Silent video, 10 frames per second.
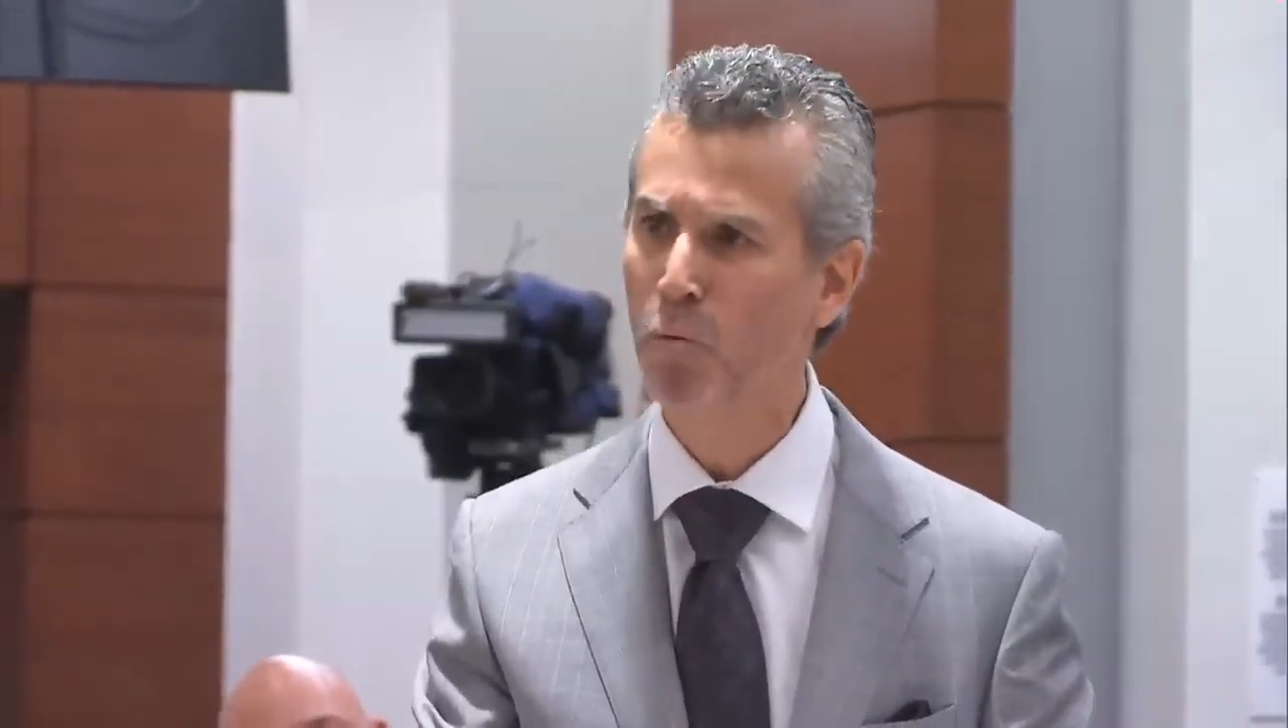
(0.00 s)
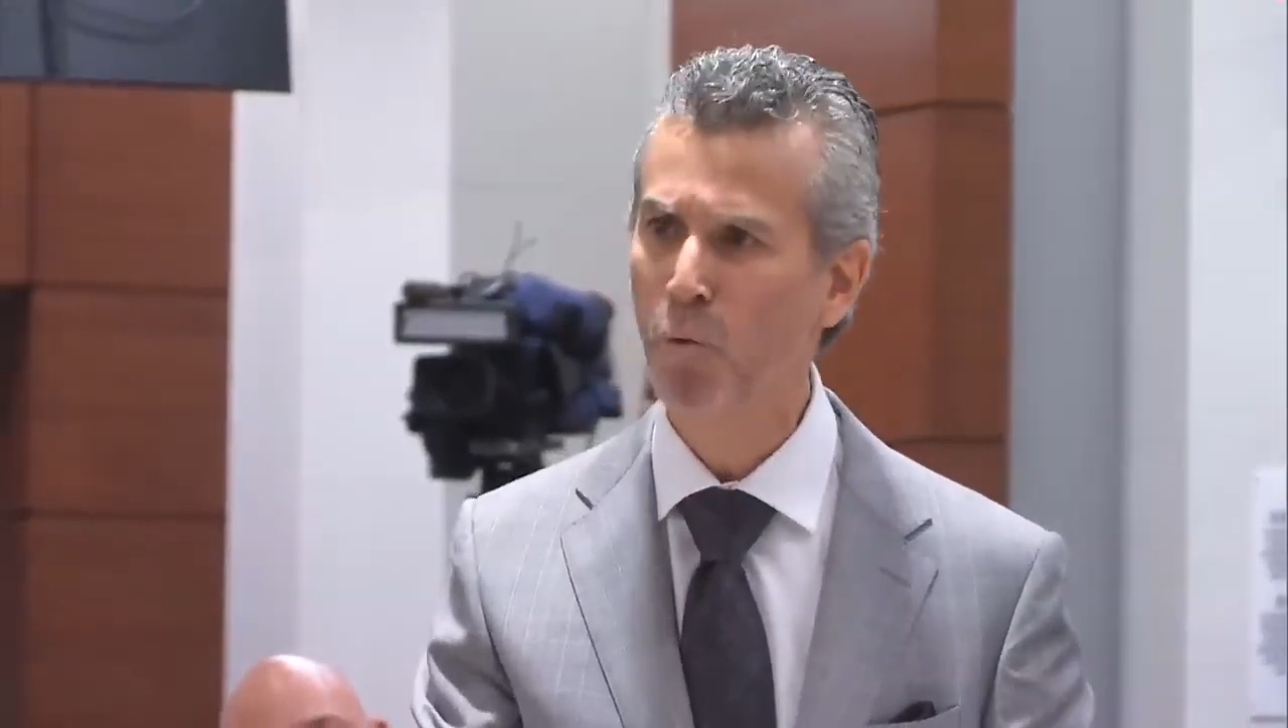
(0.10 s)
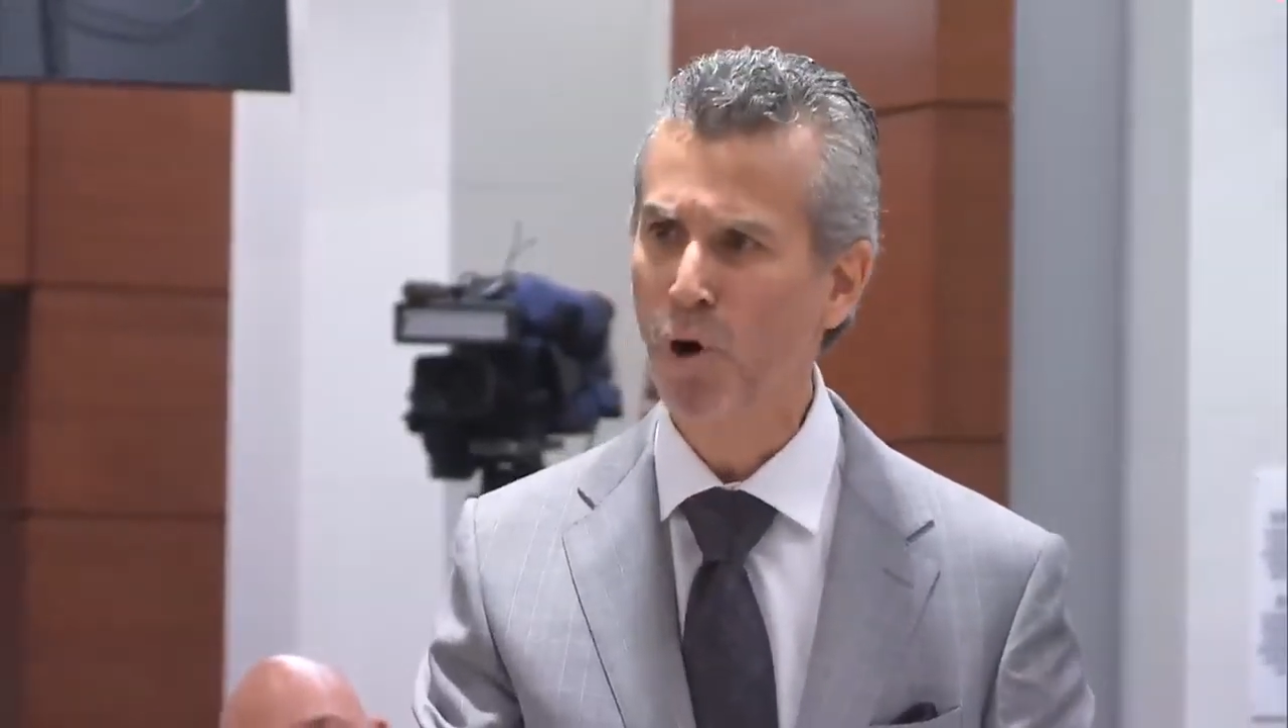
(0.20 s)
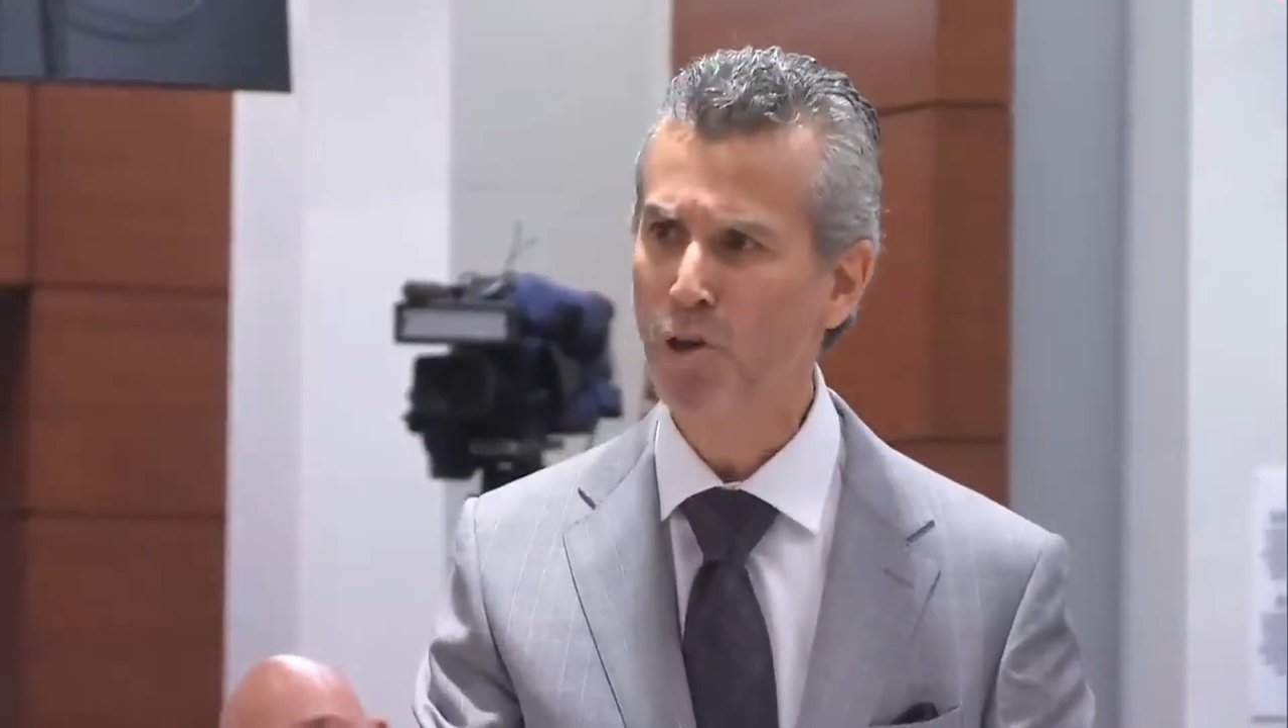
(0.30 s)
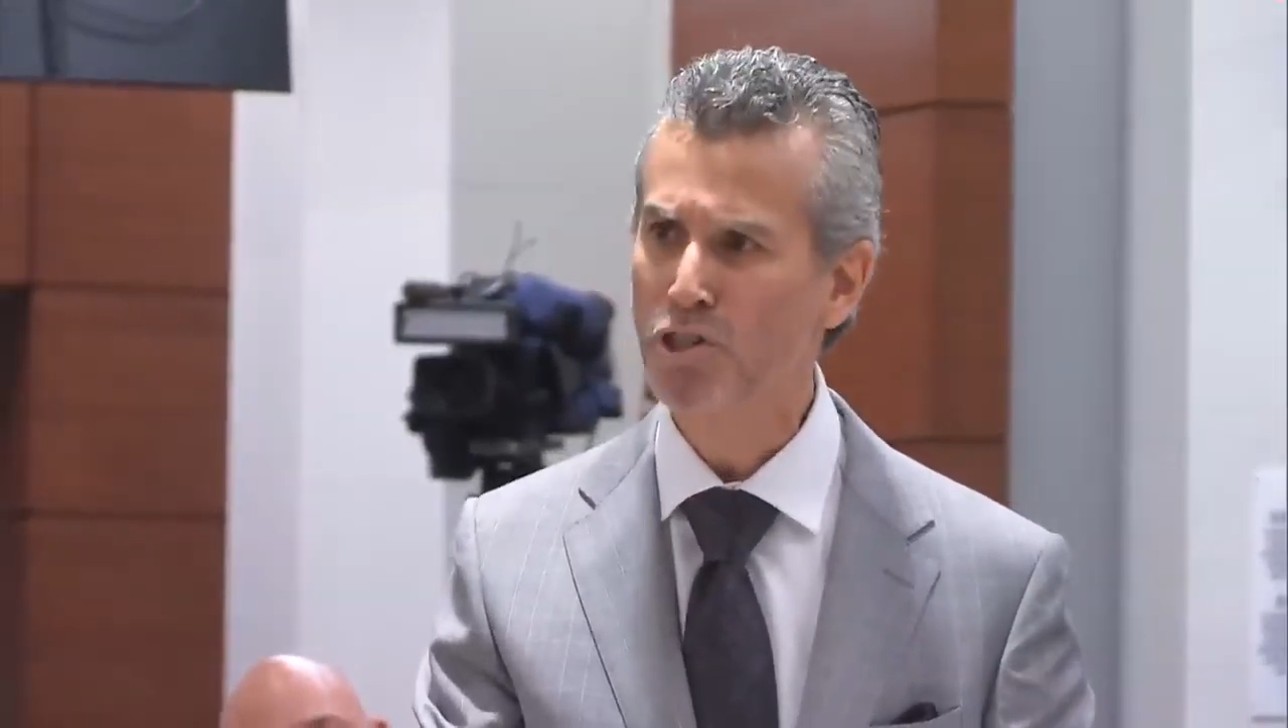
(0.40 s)

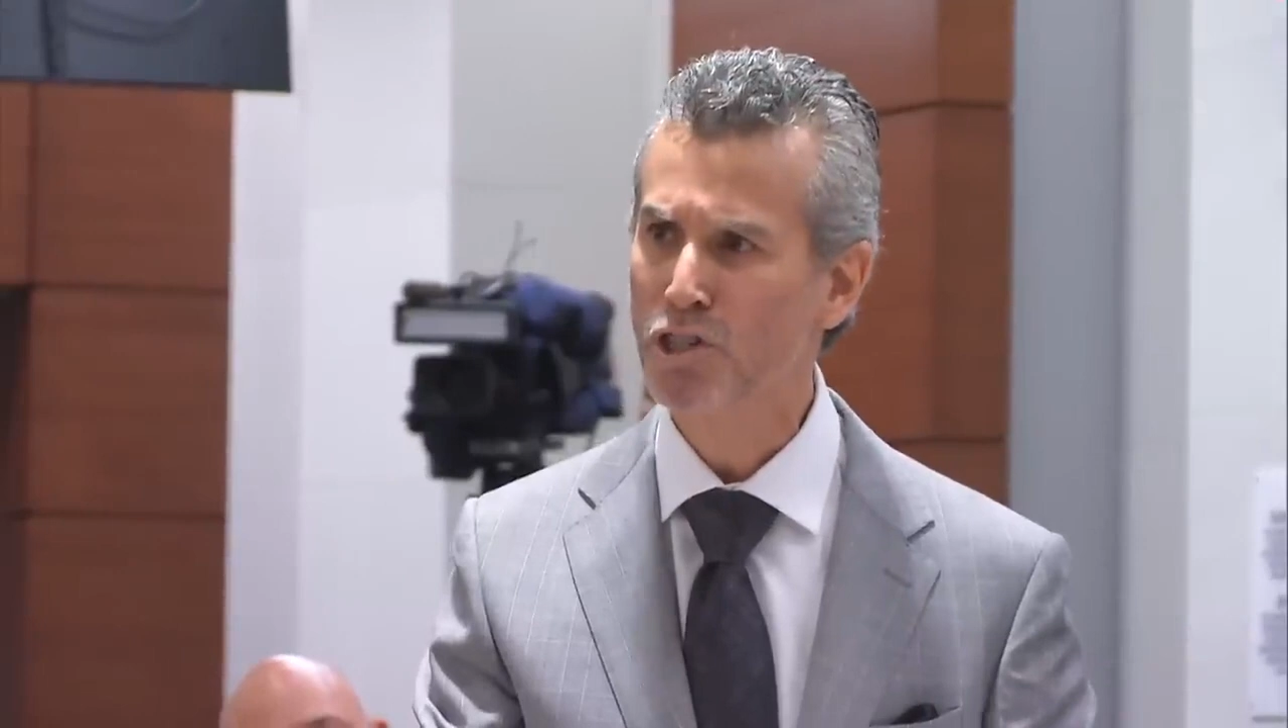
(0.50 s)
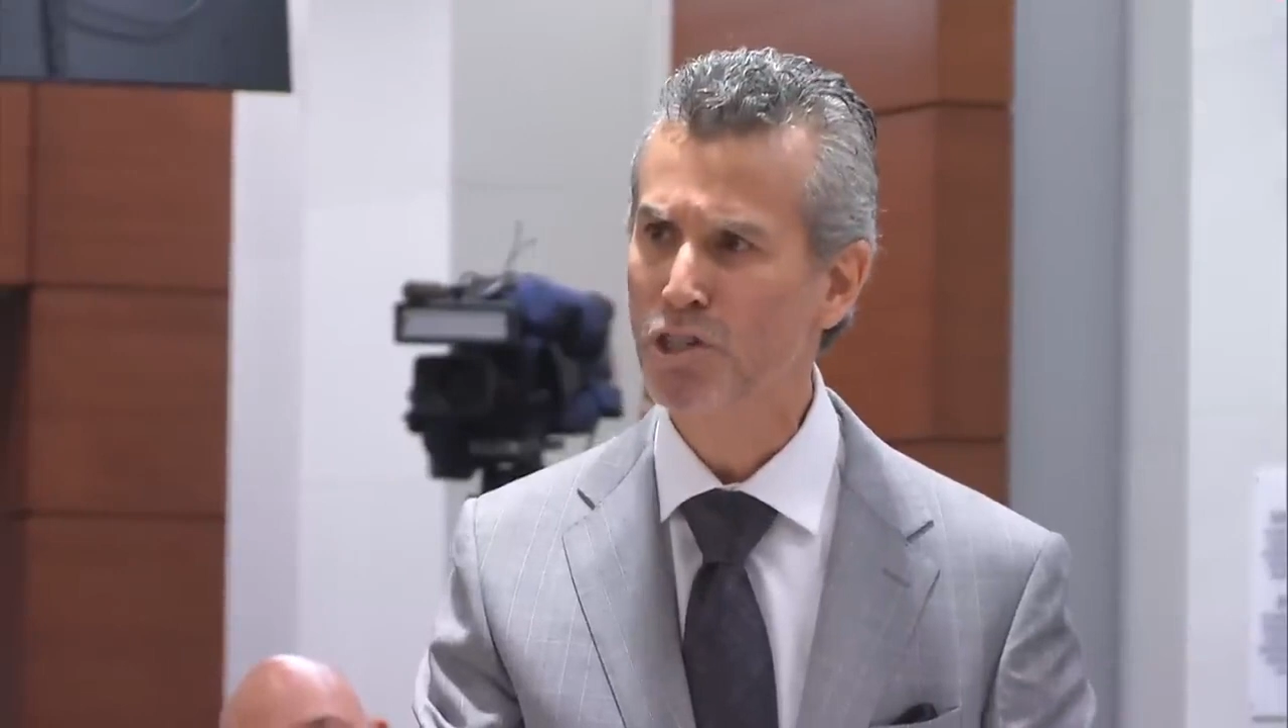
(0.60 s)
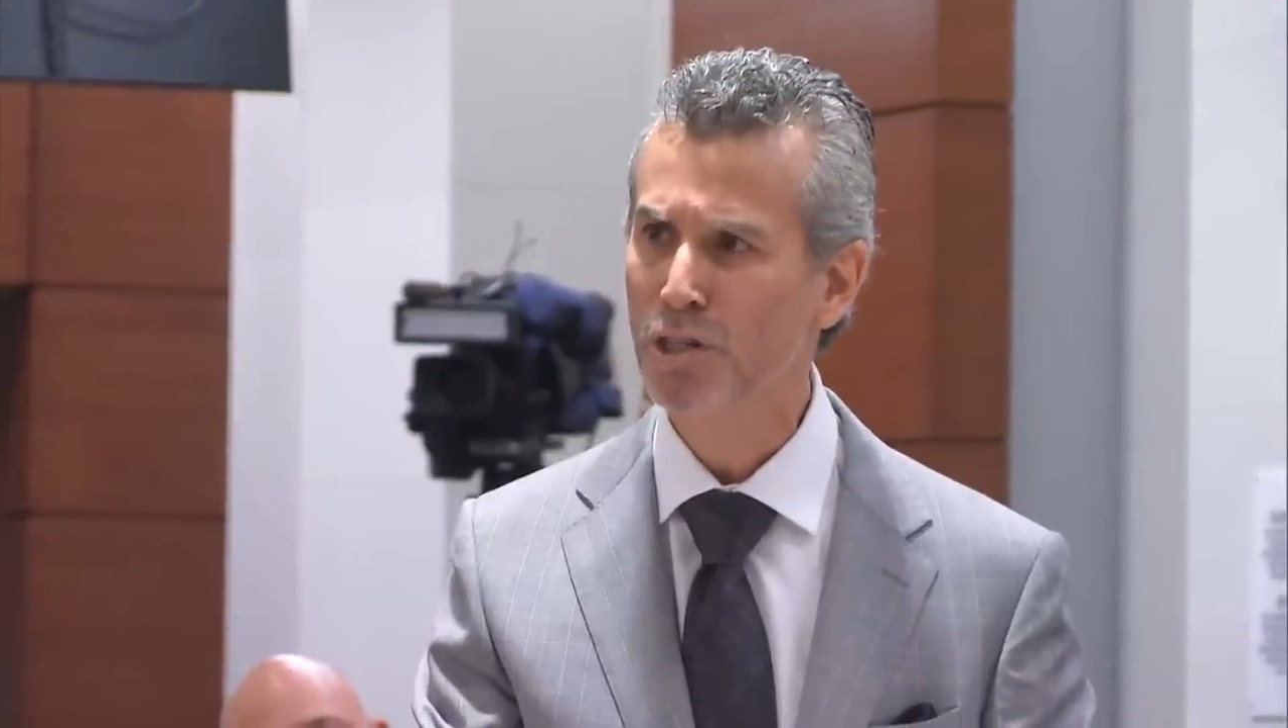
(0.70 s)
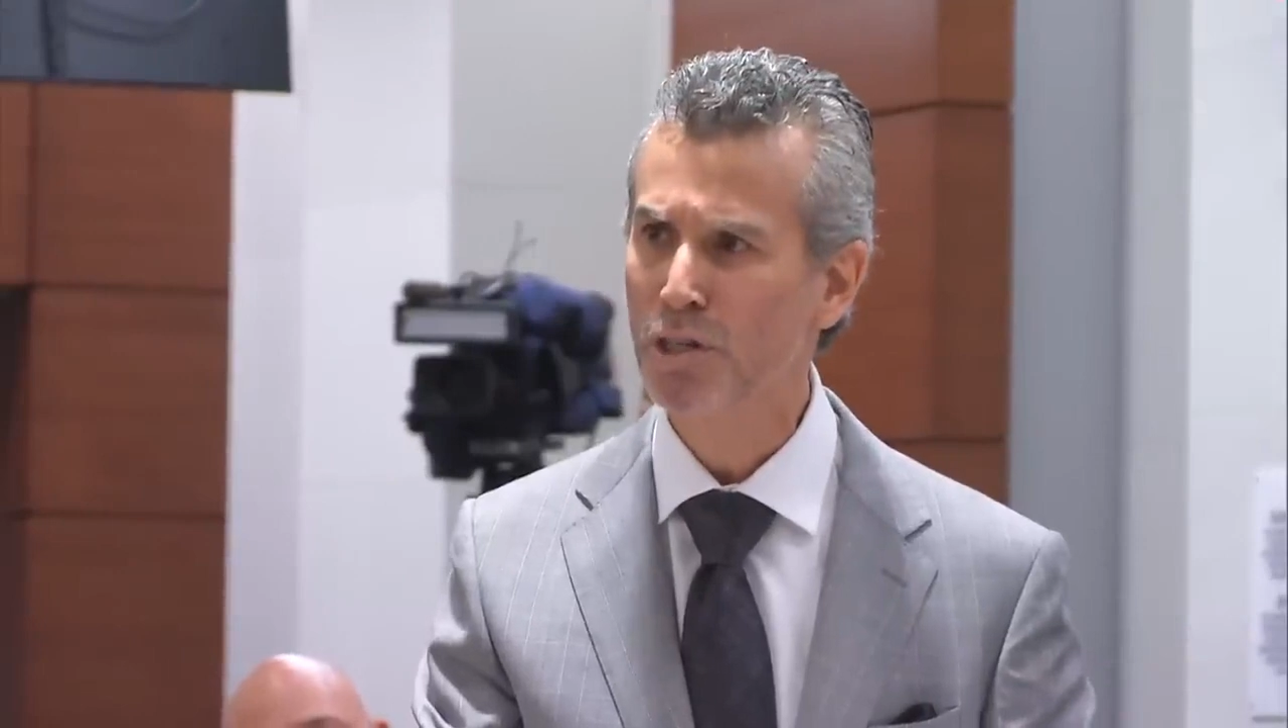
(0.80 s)
worst?